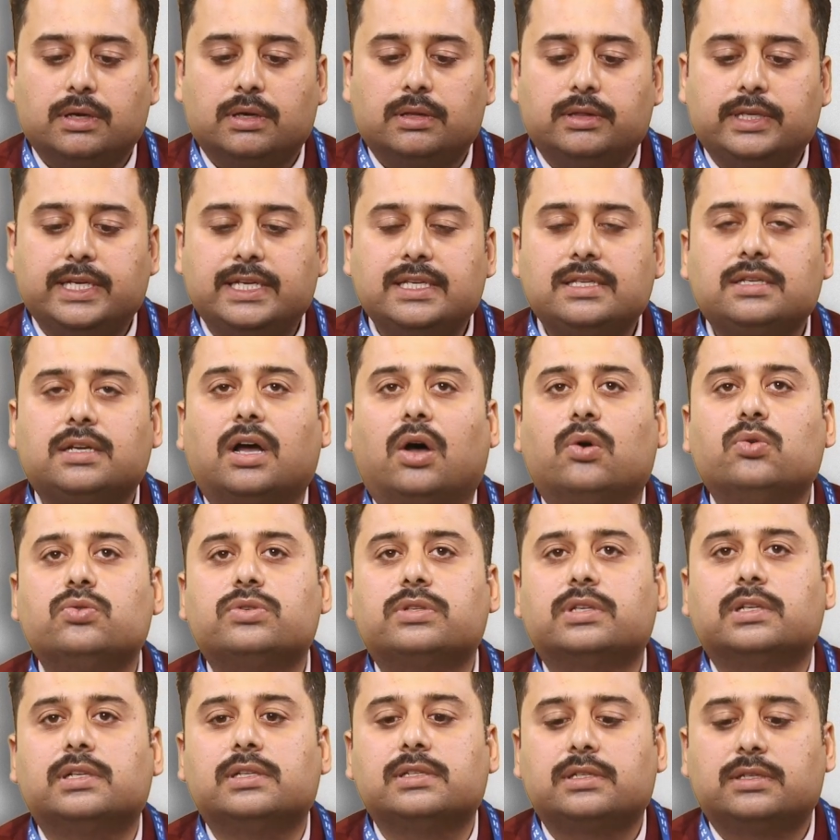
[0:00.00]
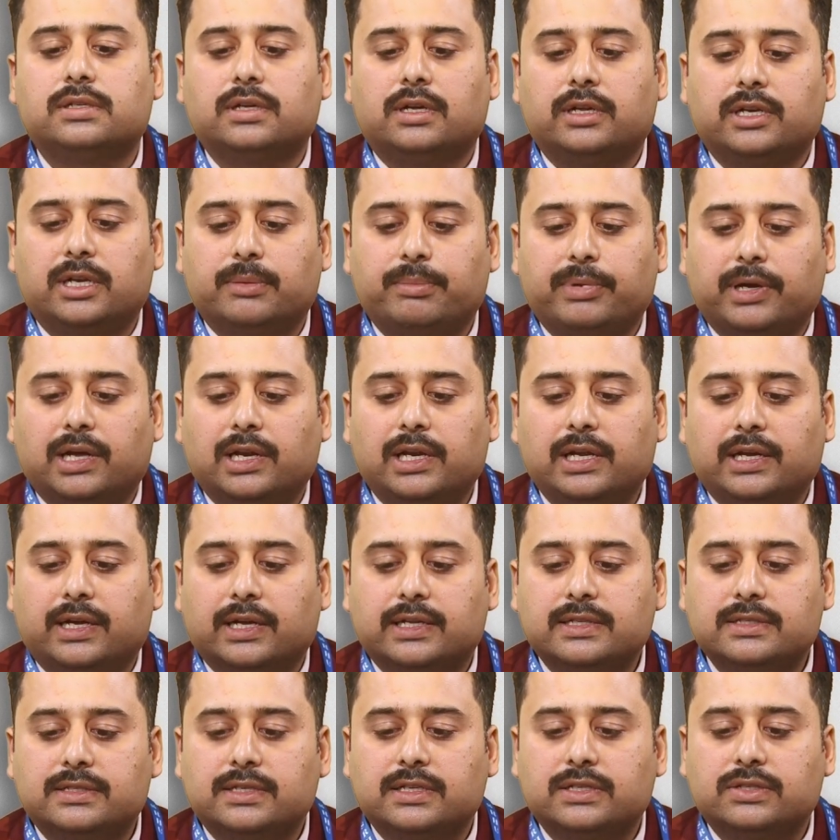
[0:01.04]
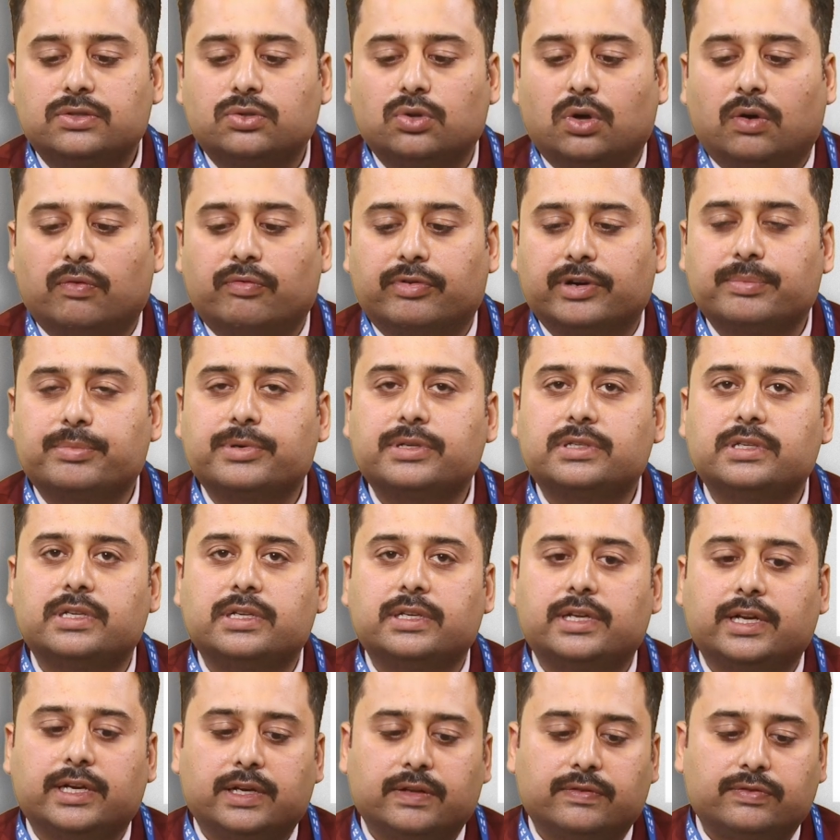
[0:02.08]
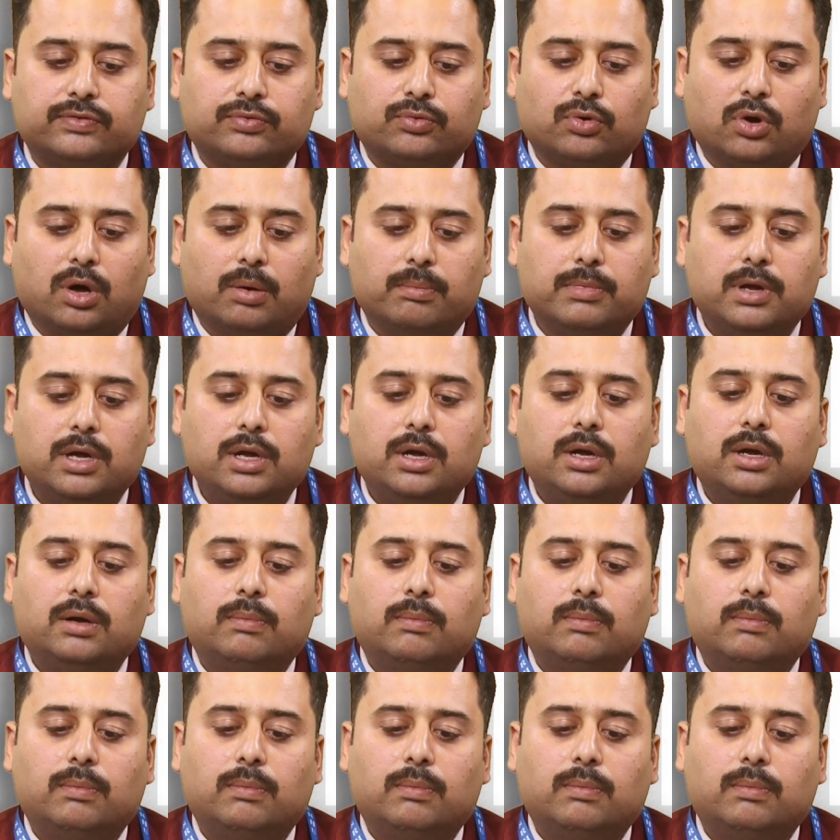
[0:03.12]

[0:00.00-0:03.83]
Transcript: These councils typically consist of representatives from